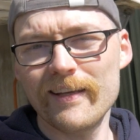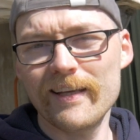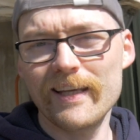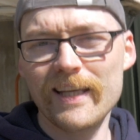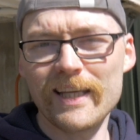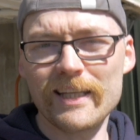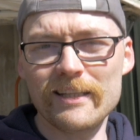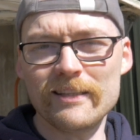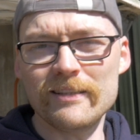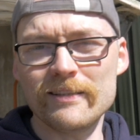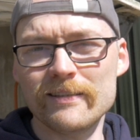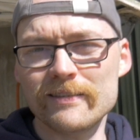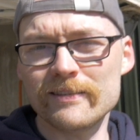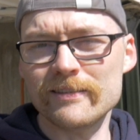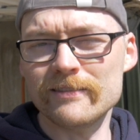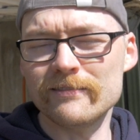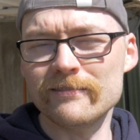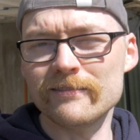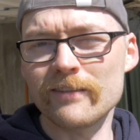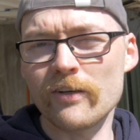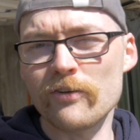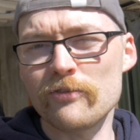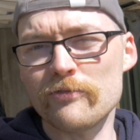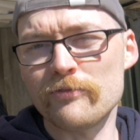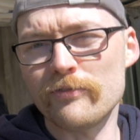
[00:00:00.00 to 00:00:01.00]
hit the
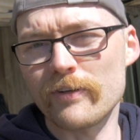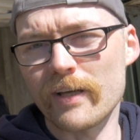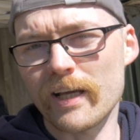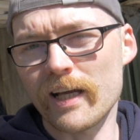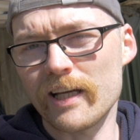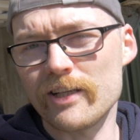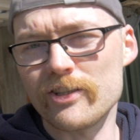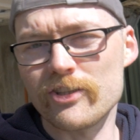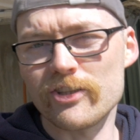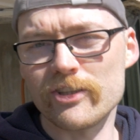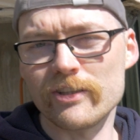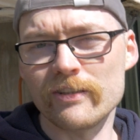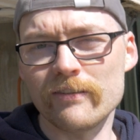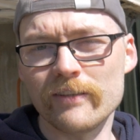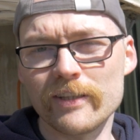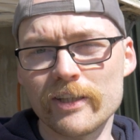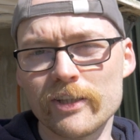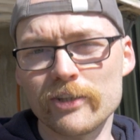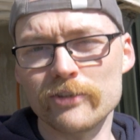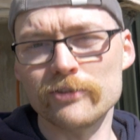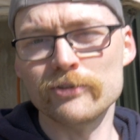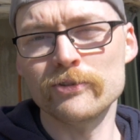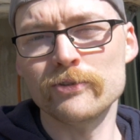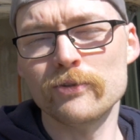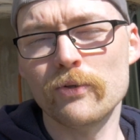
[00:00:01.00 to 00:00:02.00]
notification
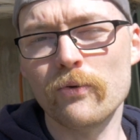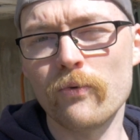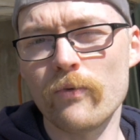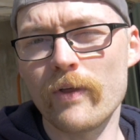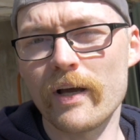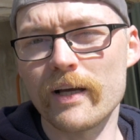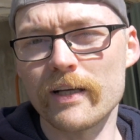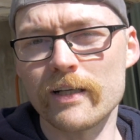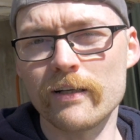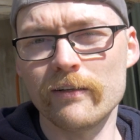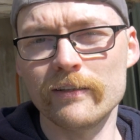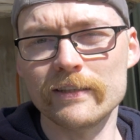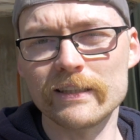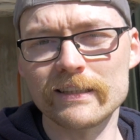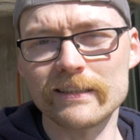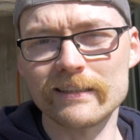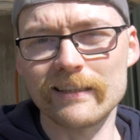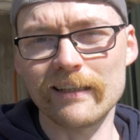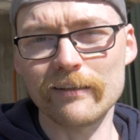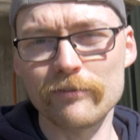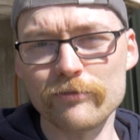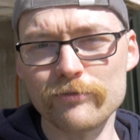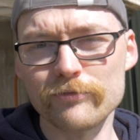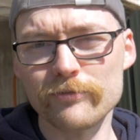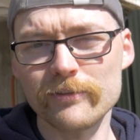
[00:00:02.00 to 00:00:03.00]
icon, all that kind of
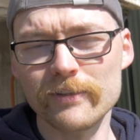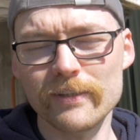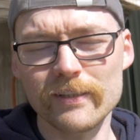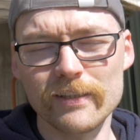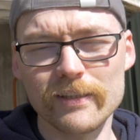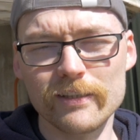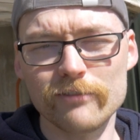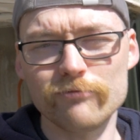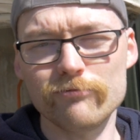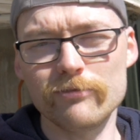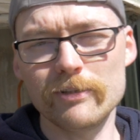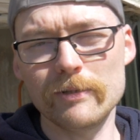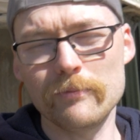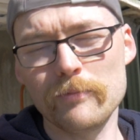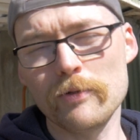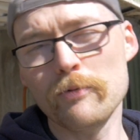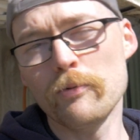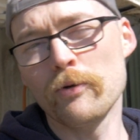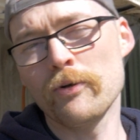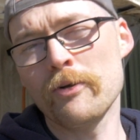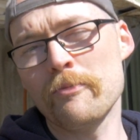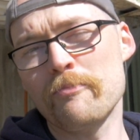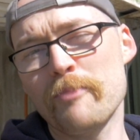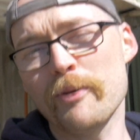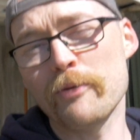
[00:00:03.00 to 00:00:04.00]
stuff. We, we
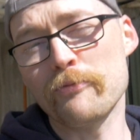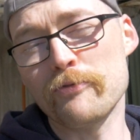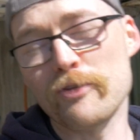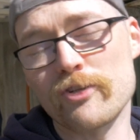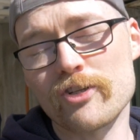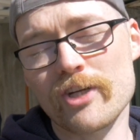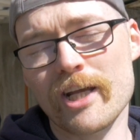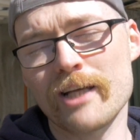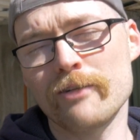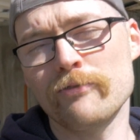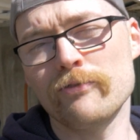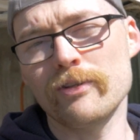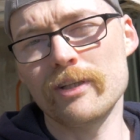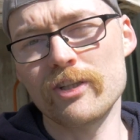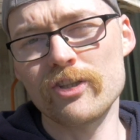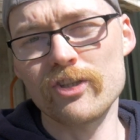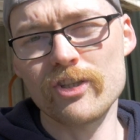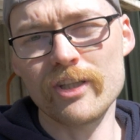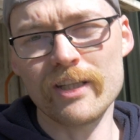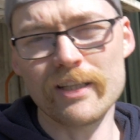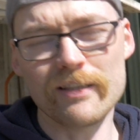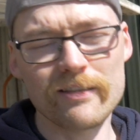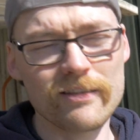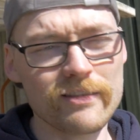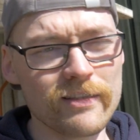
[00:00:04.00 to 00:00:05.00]
want to build the channel this
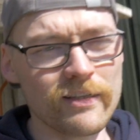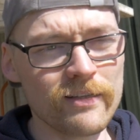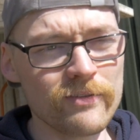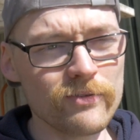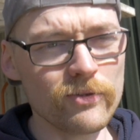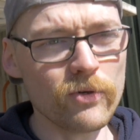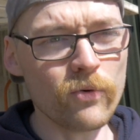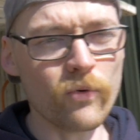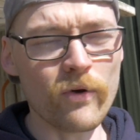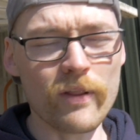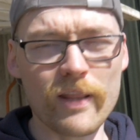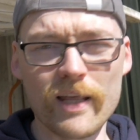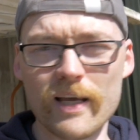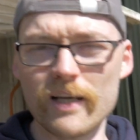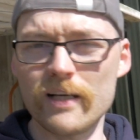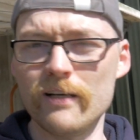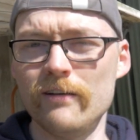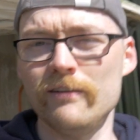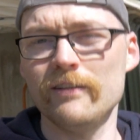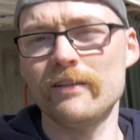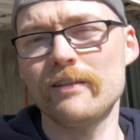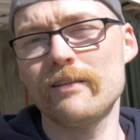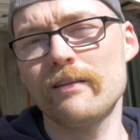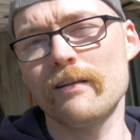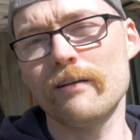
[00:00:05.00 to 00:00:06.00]
year, so all of that
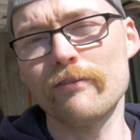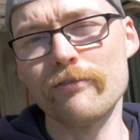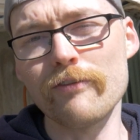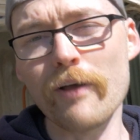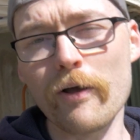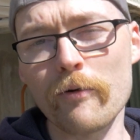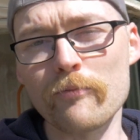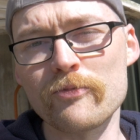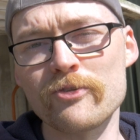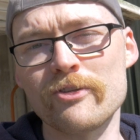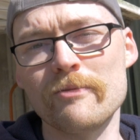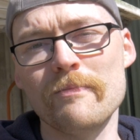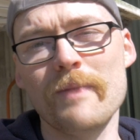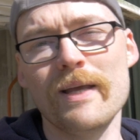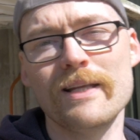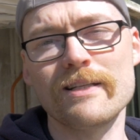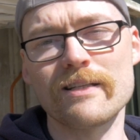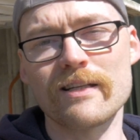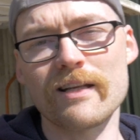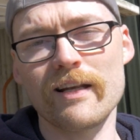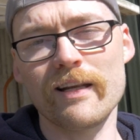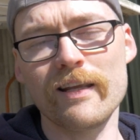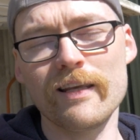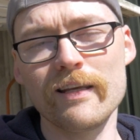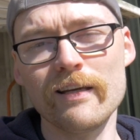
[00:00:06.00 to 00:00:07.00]
kind of stuff helps
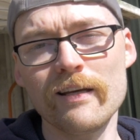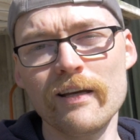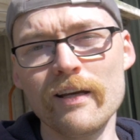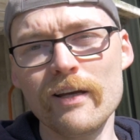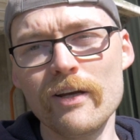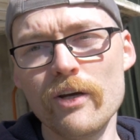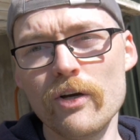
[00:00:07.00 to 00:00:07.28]
immensely.